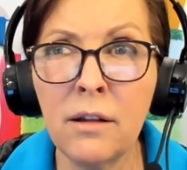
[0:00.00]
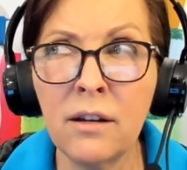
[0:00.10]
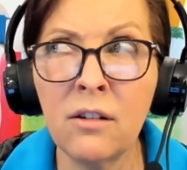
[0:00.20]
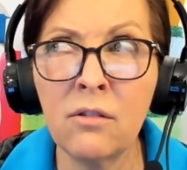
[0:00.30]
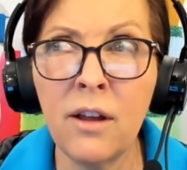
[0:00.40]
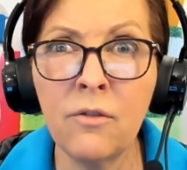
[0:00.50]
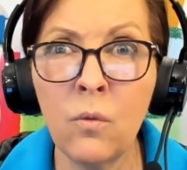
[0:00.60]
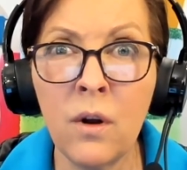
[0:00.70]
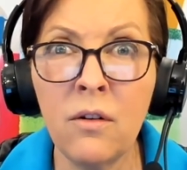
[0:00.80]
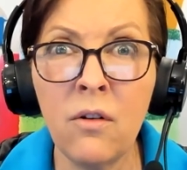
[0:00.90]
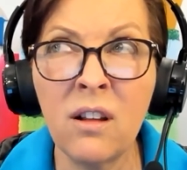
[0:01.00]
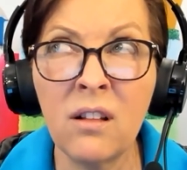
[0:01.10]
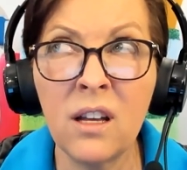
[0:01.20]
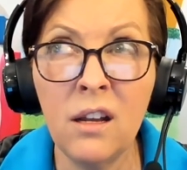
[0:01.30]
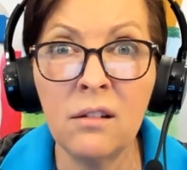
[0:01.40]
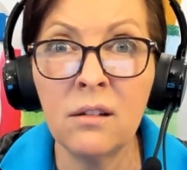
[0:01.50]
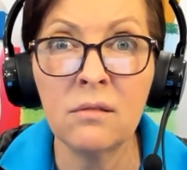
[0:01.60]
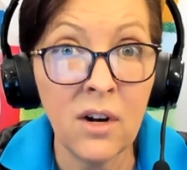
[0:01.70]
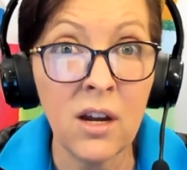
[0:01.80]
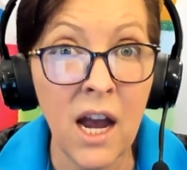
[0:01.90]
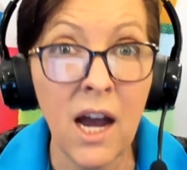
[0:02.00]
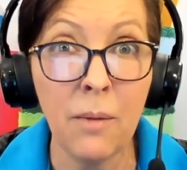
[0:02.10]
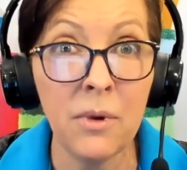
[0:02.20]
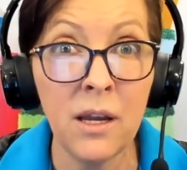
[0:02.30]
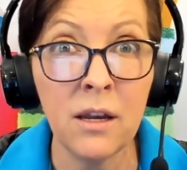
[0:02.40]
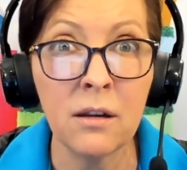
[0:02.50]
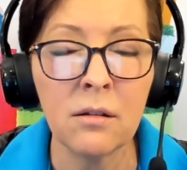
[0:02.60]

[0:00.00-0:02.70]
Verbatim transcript: kind of like you're left wondering, hey, are you happy?